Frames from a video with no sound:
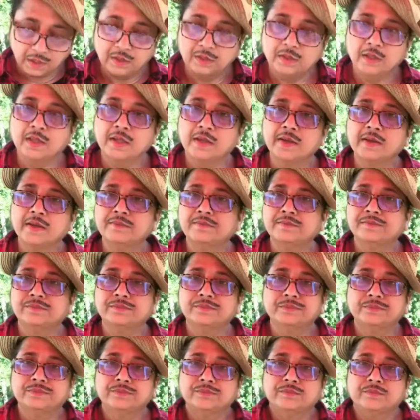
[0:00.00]
They,
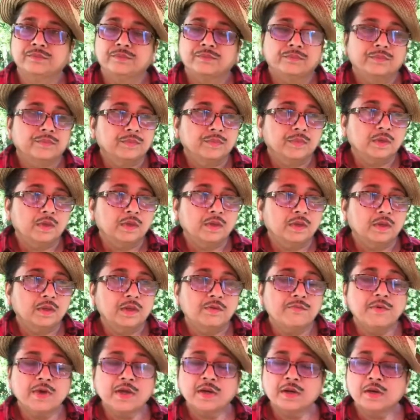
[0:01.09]

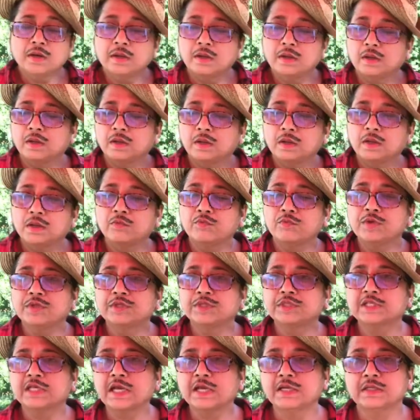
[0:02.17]
even if we
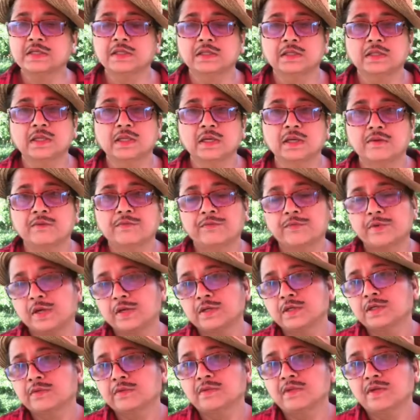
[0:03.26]
sat in the
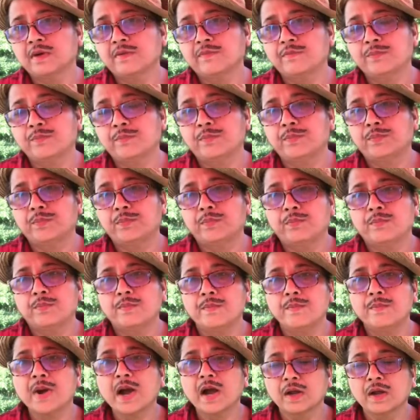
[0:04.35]
front of the
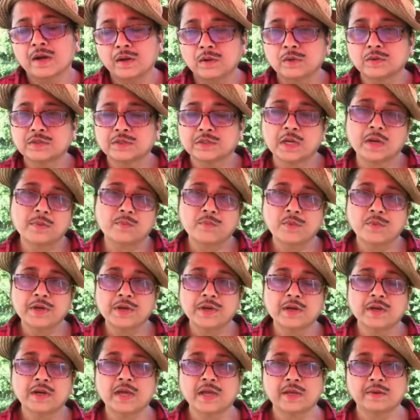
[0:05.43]
bungalow
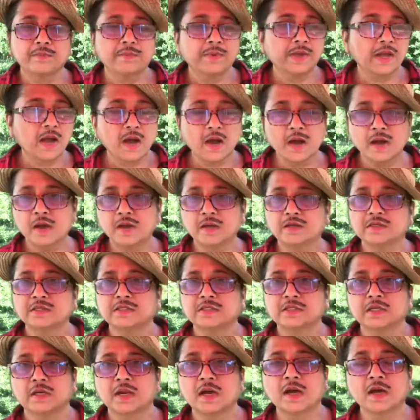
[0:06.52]
somewhere, like my aunts
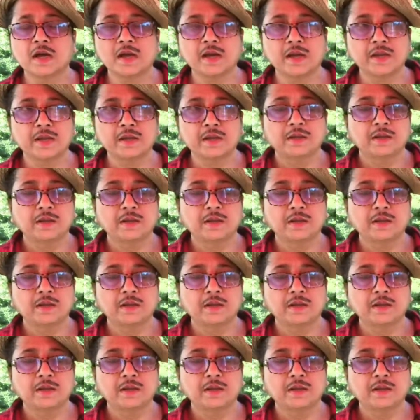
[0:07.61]
and I.